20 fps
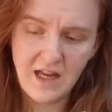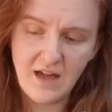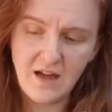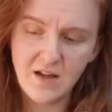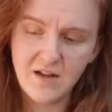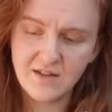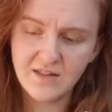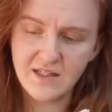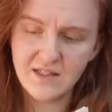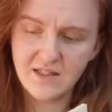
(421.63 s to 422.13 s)
at
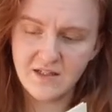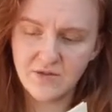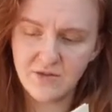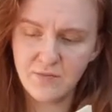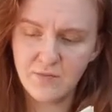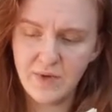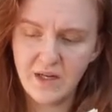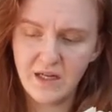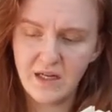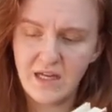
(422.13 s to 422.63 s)
her sister
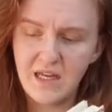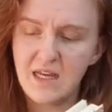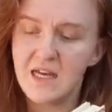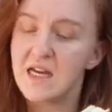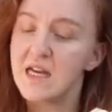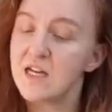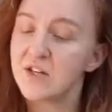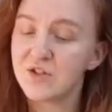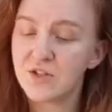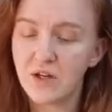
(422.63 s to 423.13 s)
in Bingley,
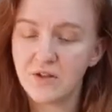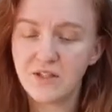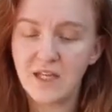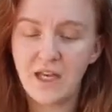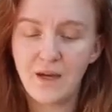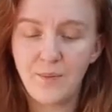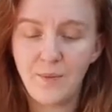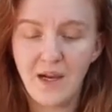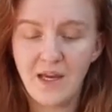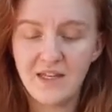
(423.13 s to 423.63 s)
"shall
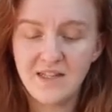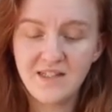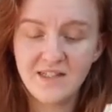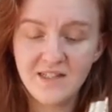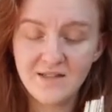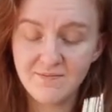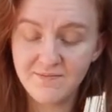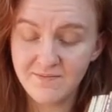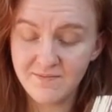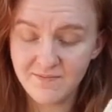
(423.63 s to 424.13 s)
take
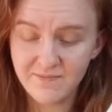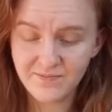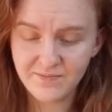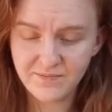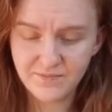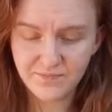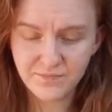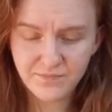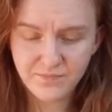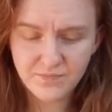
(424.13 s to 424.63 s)
place.
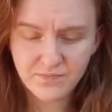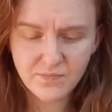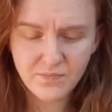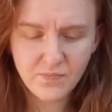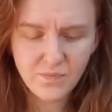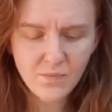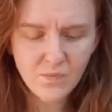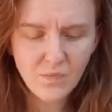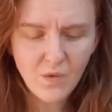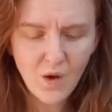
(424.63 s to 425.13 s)

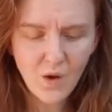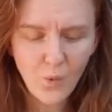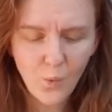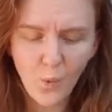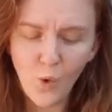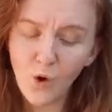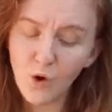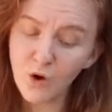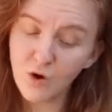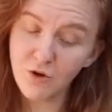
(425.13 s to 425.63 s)

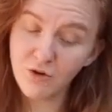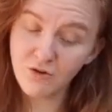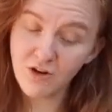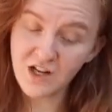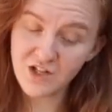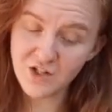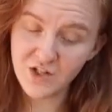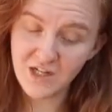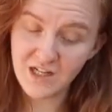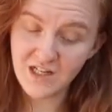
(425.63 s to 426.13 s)
What
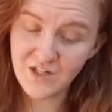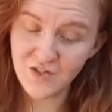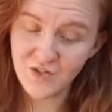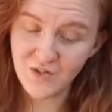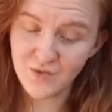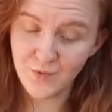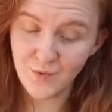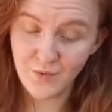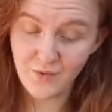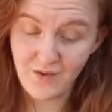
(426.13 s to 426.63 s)

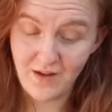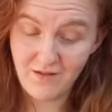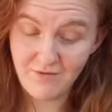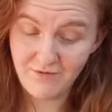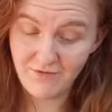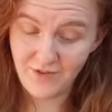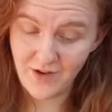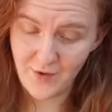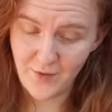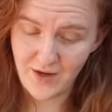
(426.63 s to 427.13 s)
congratulations will then
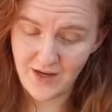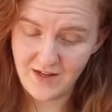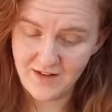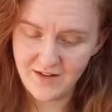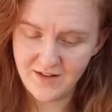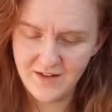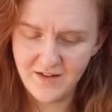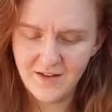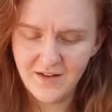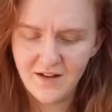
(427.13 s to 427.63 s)
flow in?
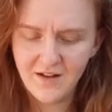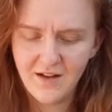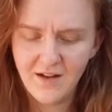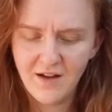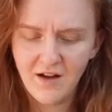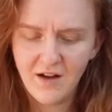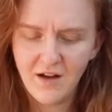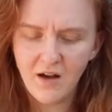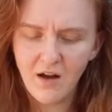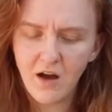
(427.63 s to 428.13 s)

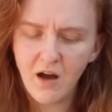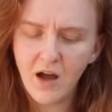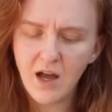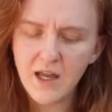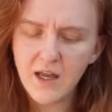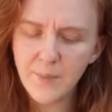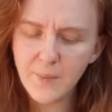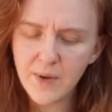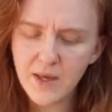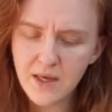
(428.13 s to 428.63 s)

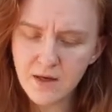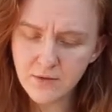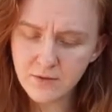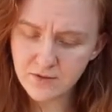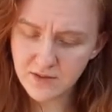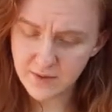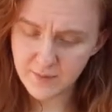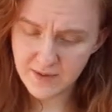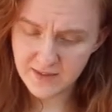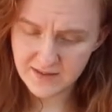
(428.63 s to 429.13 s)
I appeal
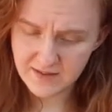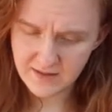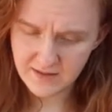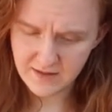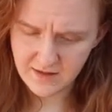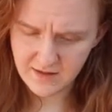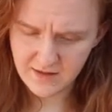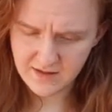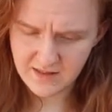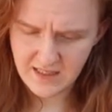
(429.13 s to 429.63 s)
to Mr.
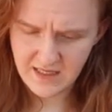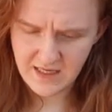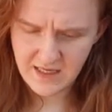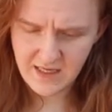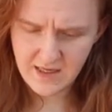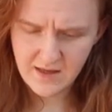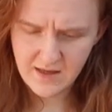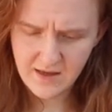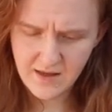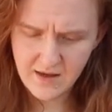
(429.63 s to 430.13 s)

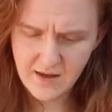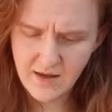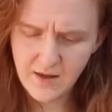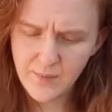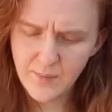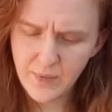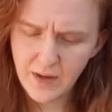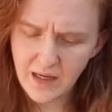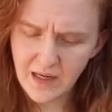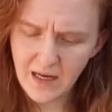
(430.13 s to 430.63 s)
Darcy,
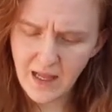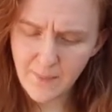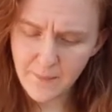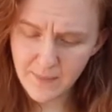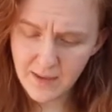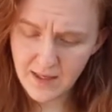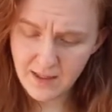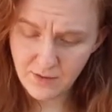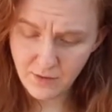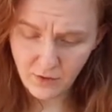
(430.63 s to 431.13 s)
but let
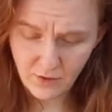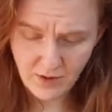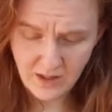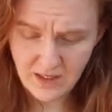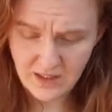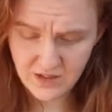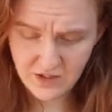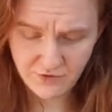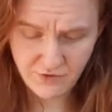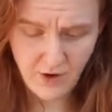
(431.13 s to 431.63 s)
me not
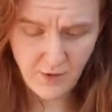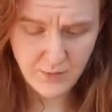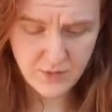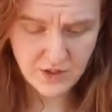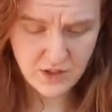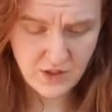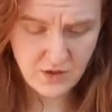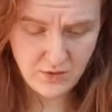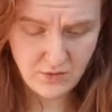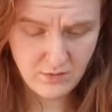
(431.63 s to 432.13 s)

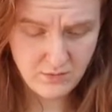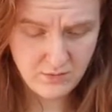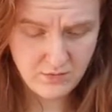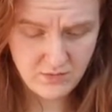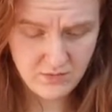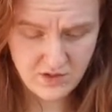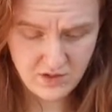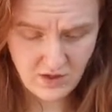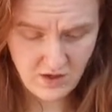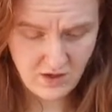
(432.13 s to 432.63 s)
interrupt you,
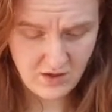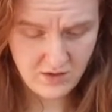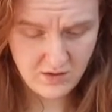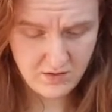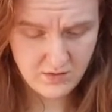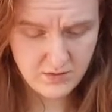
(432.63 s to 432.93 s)
sir.